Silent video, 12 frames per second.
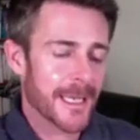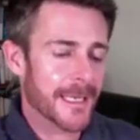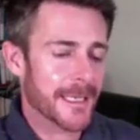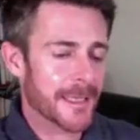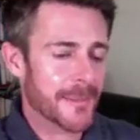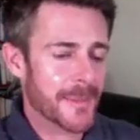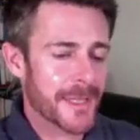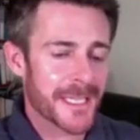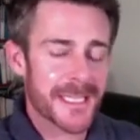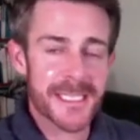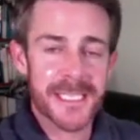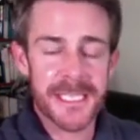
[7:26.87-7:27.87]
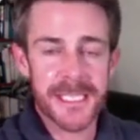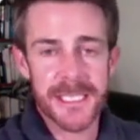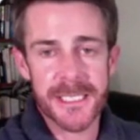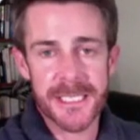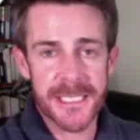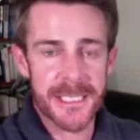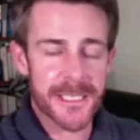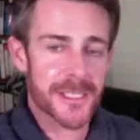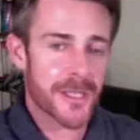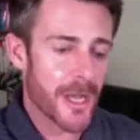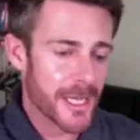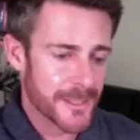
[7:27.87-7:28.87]
um, the consistency and
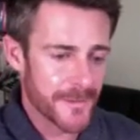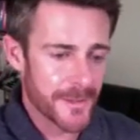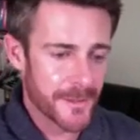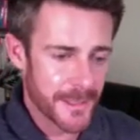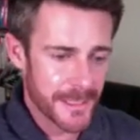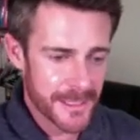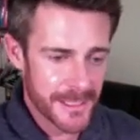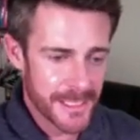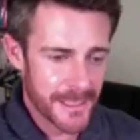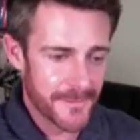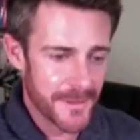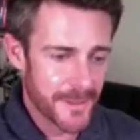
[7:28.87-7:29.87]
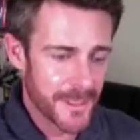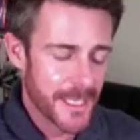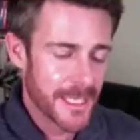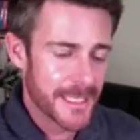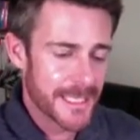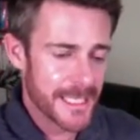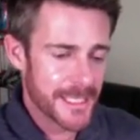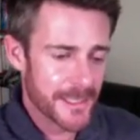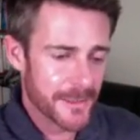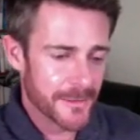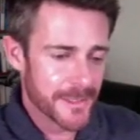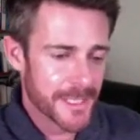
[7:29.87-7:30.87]
size of your, as I said, of your
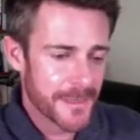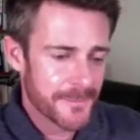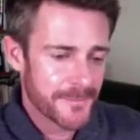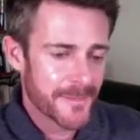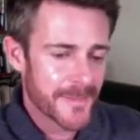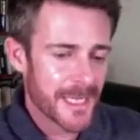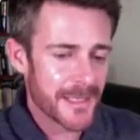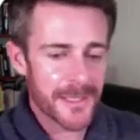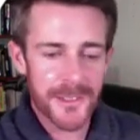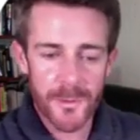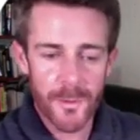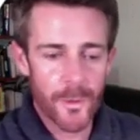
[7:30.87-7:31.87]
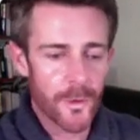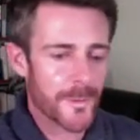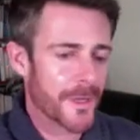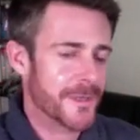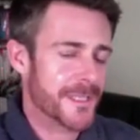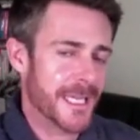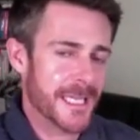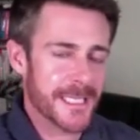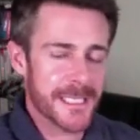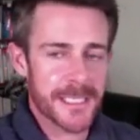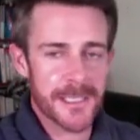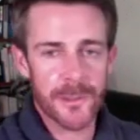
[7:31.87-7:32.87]
testicles. Uh, they can do hormone
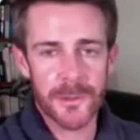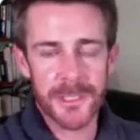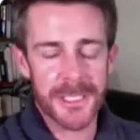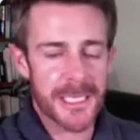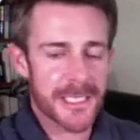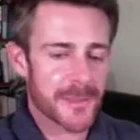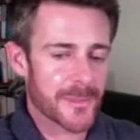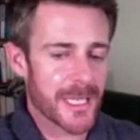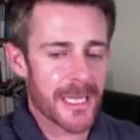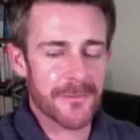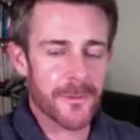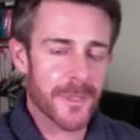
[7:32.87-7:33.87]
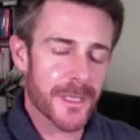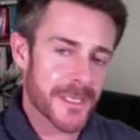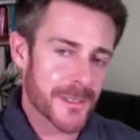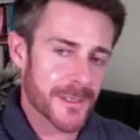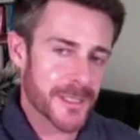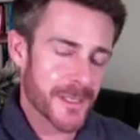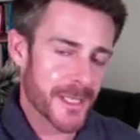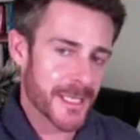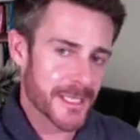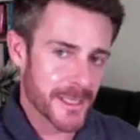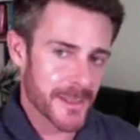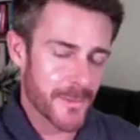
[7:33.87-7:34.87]
tests, look at the interplay of all these sorts of
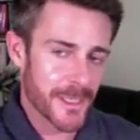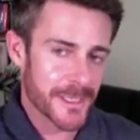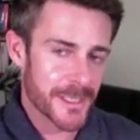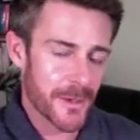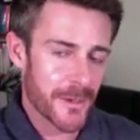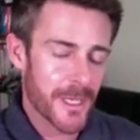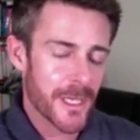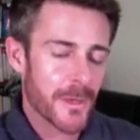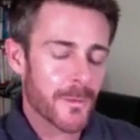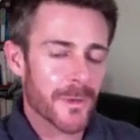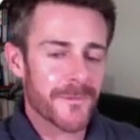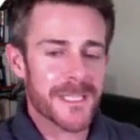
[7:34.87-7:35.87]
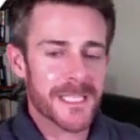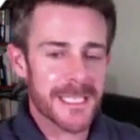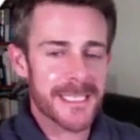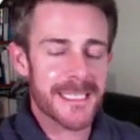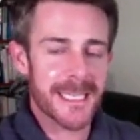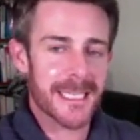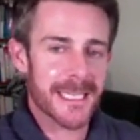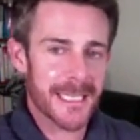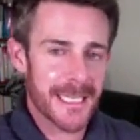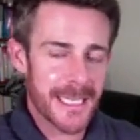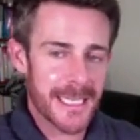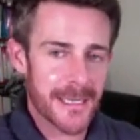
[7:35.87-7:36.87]
things as well. So we're obviously
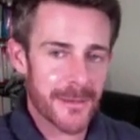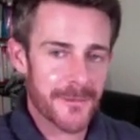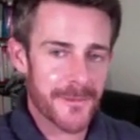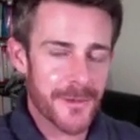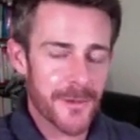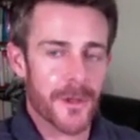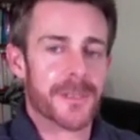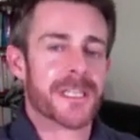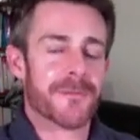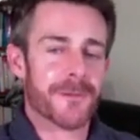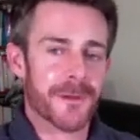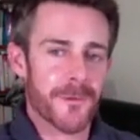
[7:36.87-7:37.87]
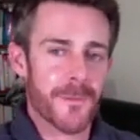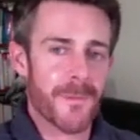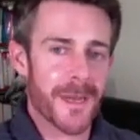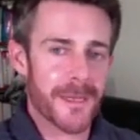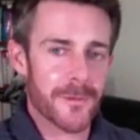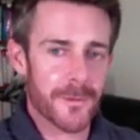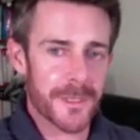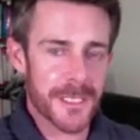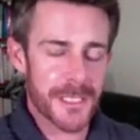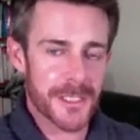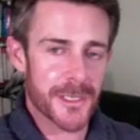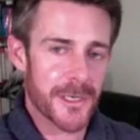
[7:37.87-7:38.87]
dealing here if you're not suffering from a medical
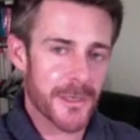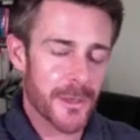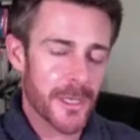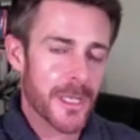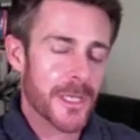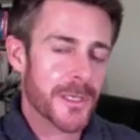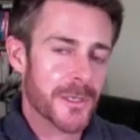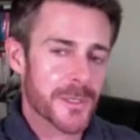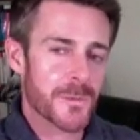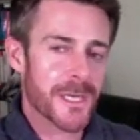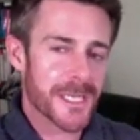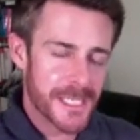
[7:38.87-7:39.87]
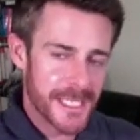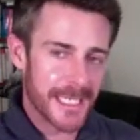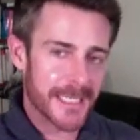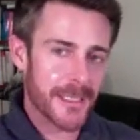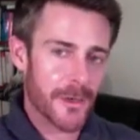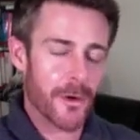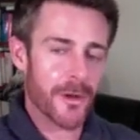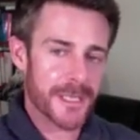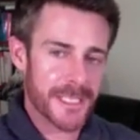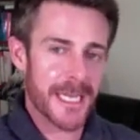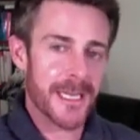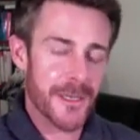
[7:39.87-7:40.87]
condition and you're you're just wanting to stack the
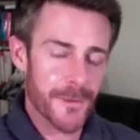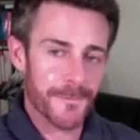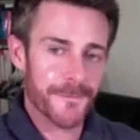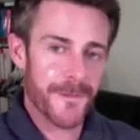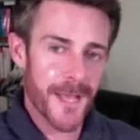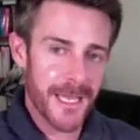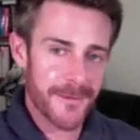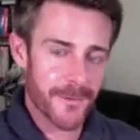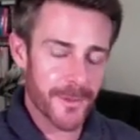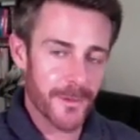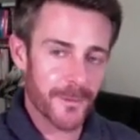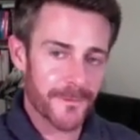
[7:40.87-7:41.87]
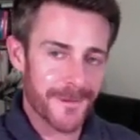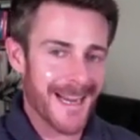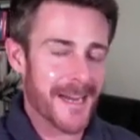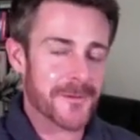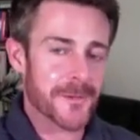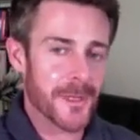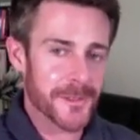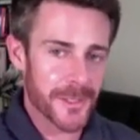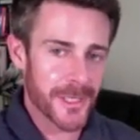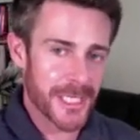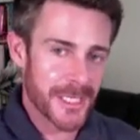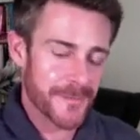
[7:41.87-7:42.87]
odds in your favor and look for natural
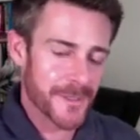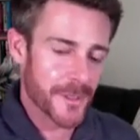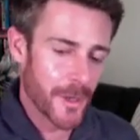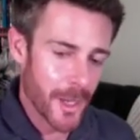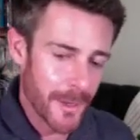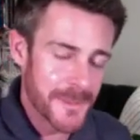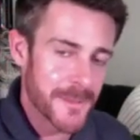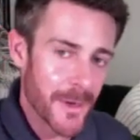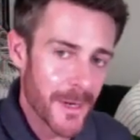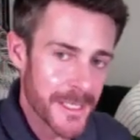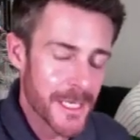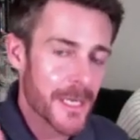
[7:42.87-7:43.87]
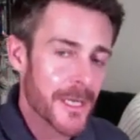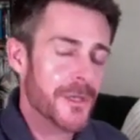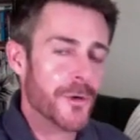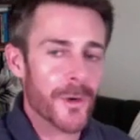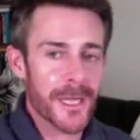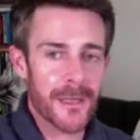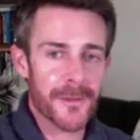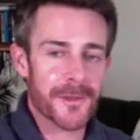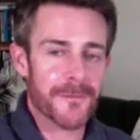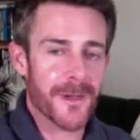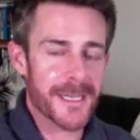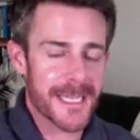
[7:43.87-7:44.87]
alternatives to optimize your health
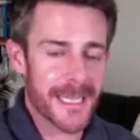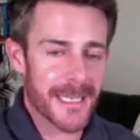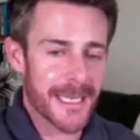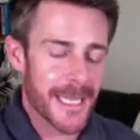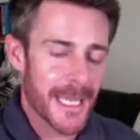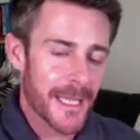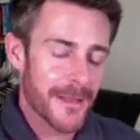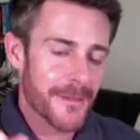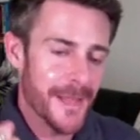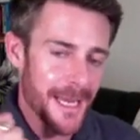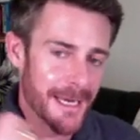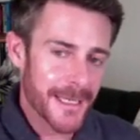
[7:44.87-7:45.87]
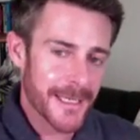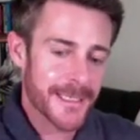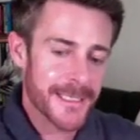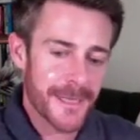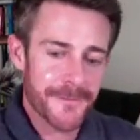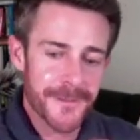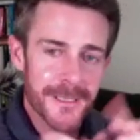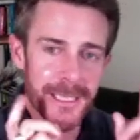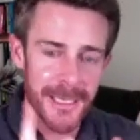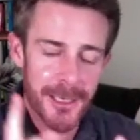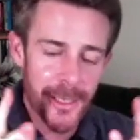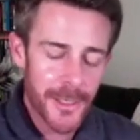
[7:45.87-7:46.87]
and vitality, then
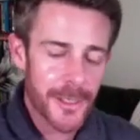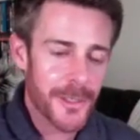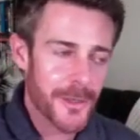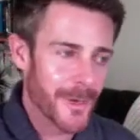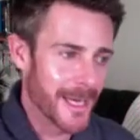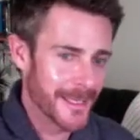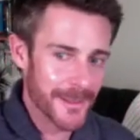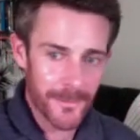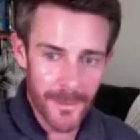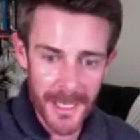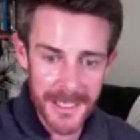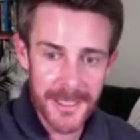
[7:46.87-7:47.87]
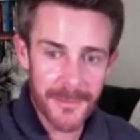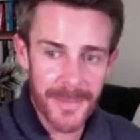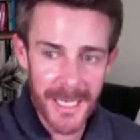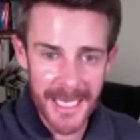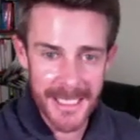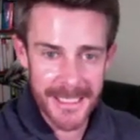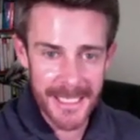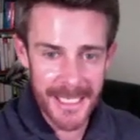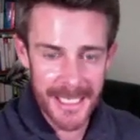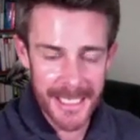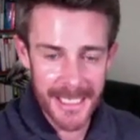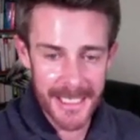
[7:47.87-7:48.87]
definitely you are in the right place
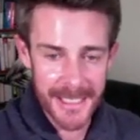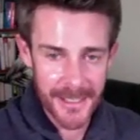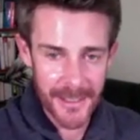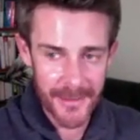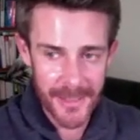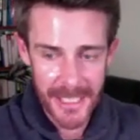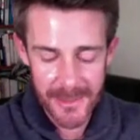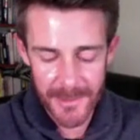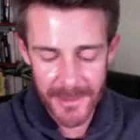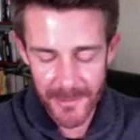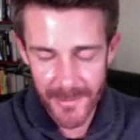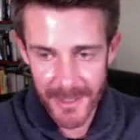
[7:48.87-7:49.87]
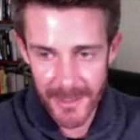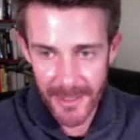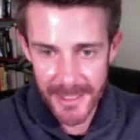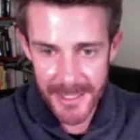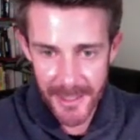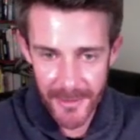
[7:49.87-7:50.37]
here. So that's what we're talking about, guys.